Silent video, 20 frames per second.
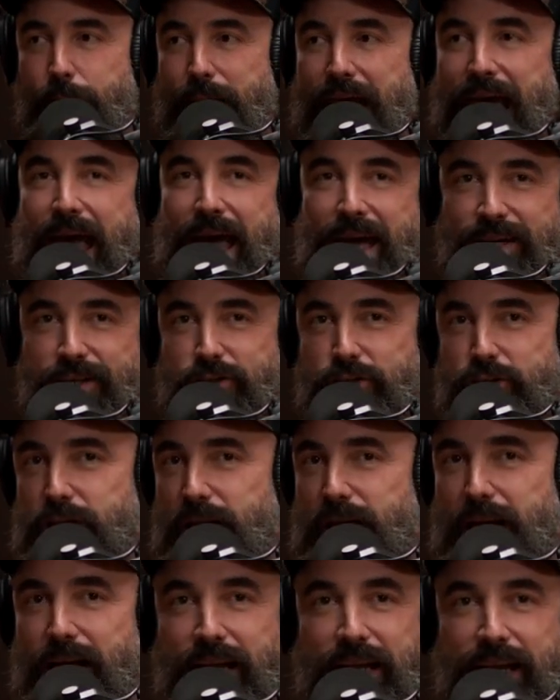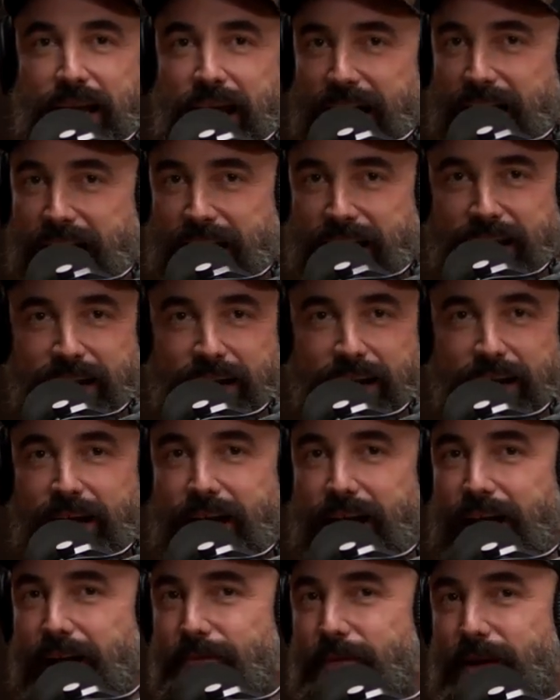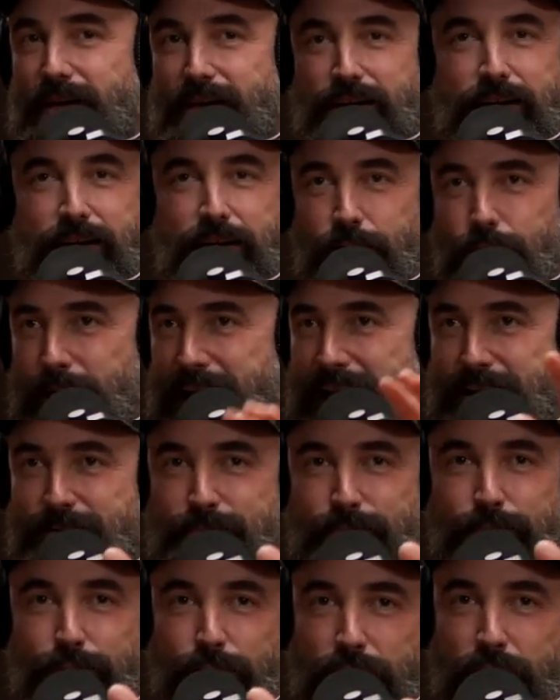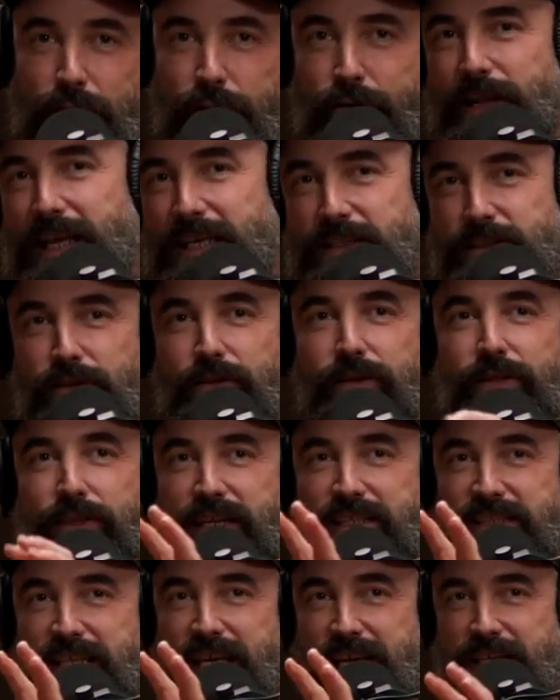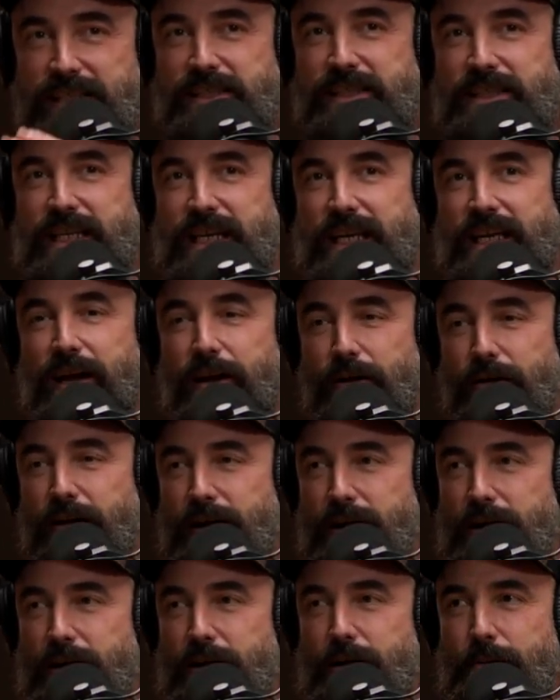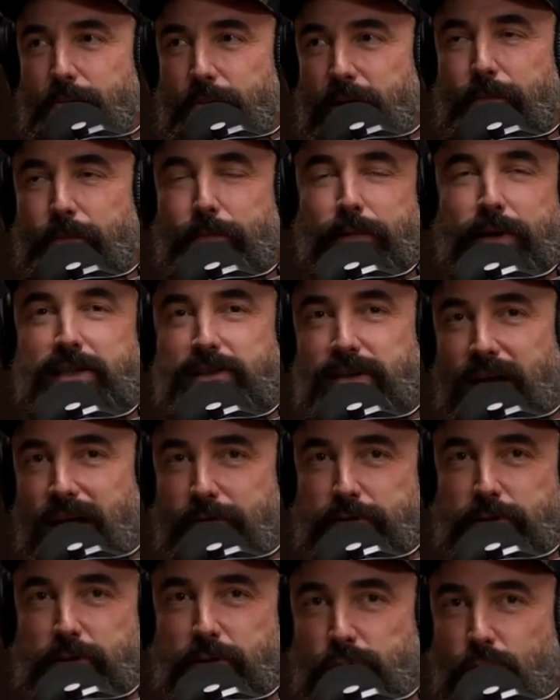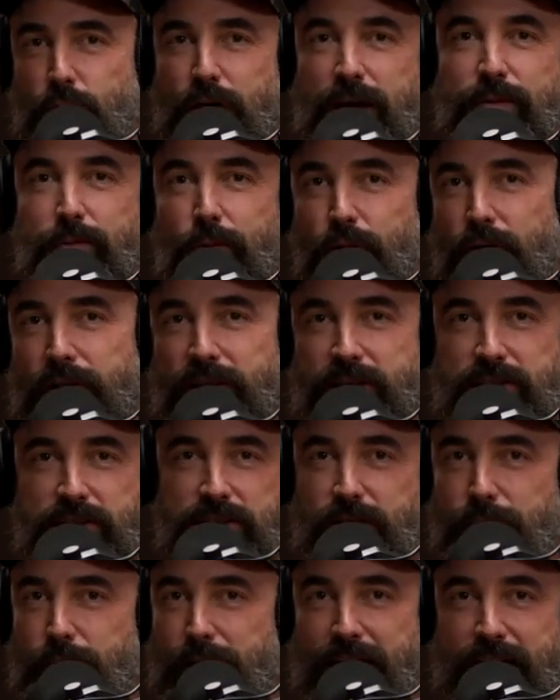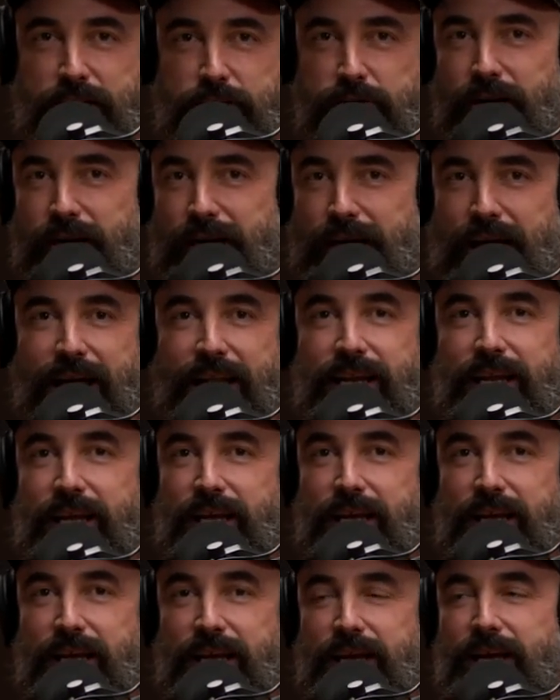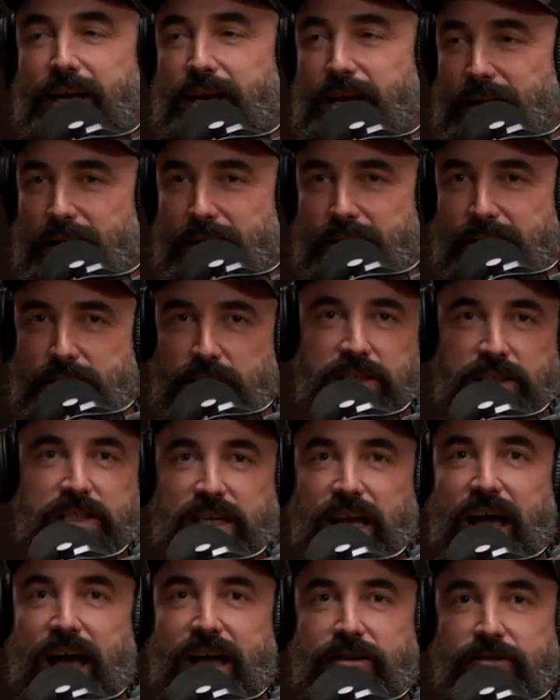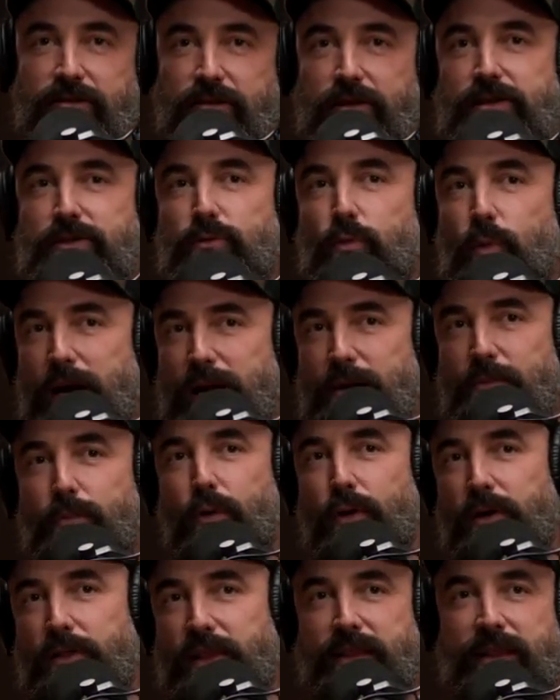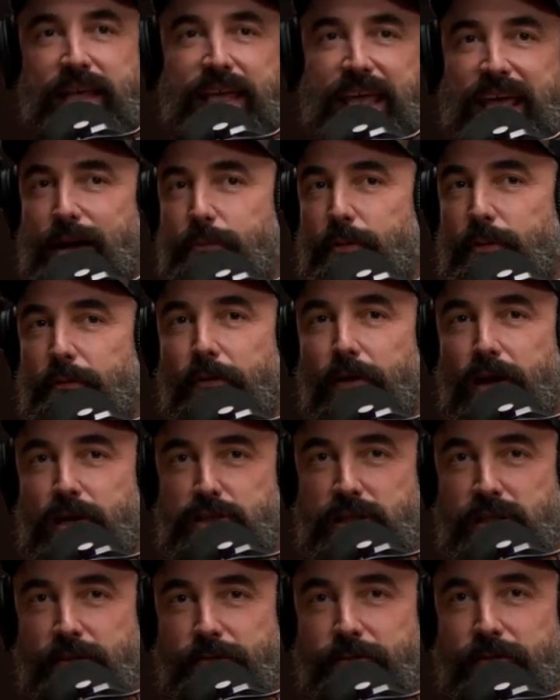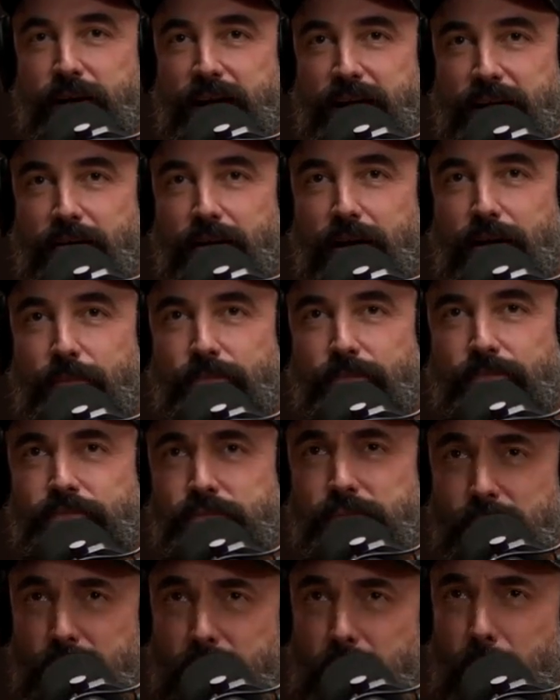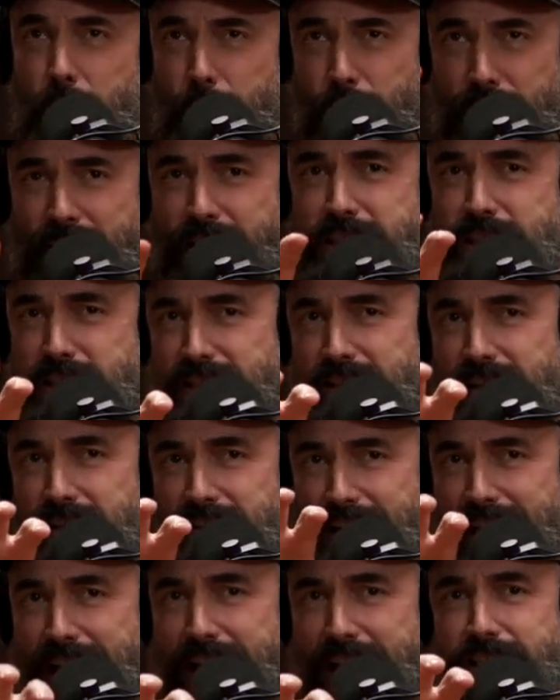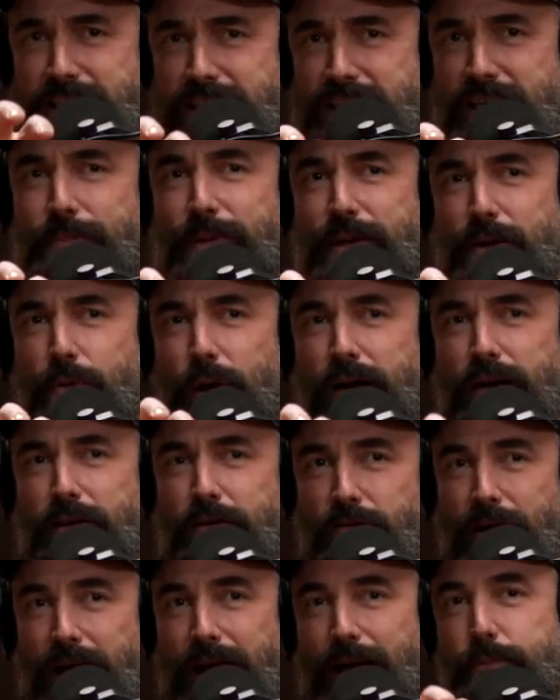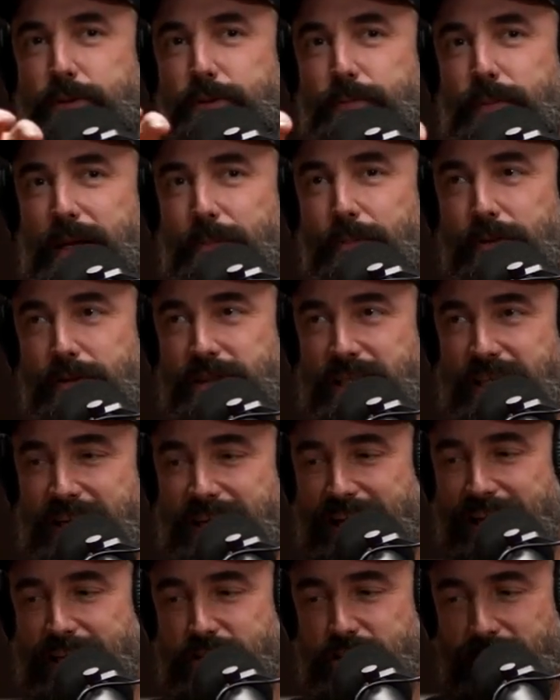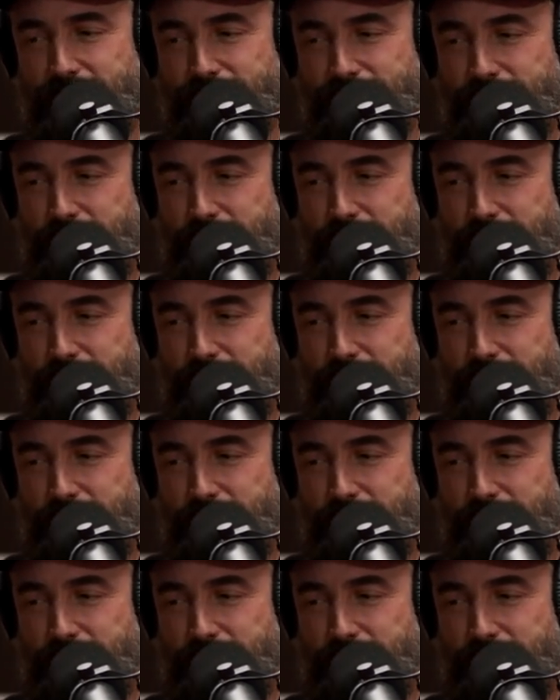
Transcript: badge uh, gun um, red and blue like certain things kind of stick out but a police officer is way more than just a badge or a gun just as a hunter is way more than the camouflage and the firearm but that's tends to be what grabs people's attention.